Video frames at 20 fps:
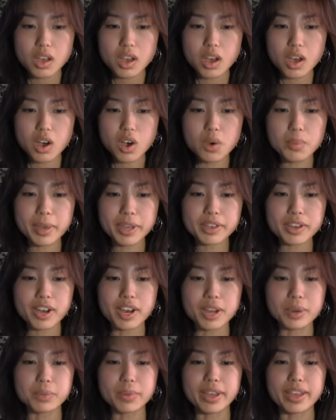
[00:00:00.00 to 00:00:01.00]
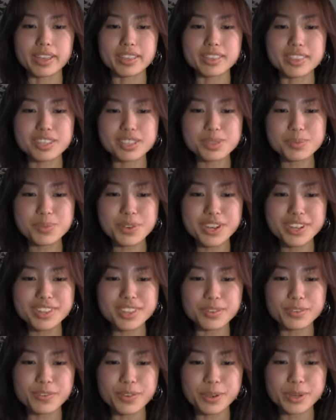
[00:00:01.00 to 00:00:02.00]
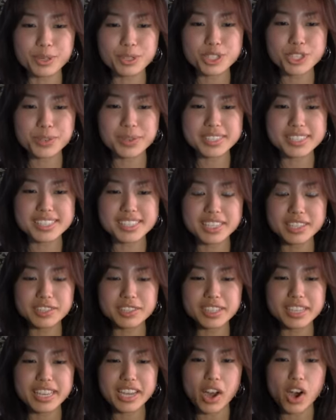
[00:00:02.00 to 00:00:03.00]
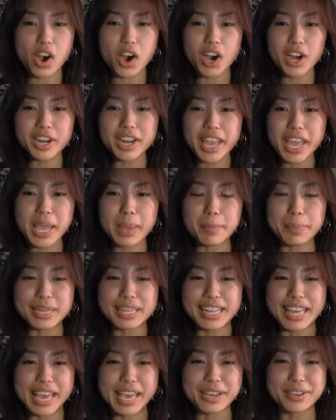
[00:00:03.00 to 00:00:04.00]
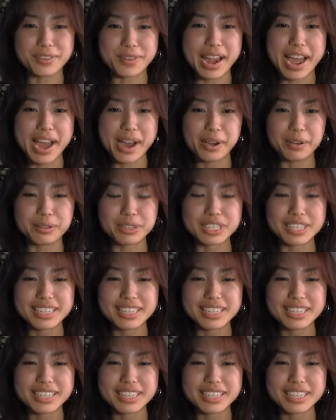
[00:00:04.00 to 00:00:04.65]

Oh my god, wait, this one, the photo shoot is literally on a playground.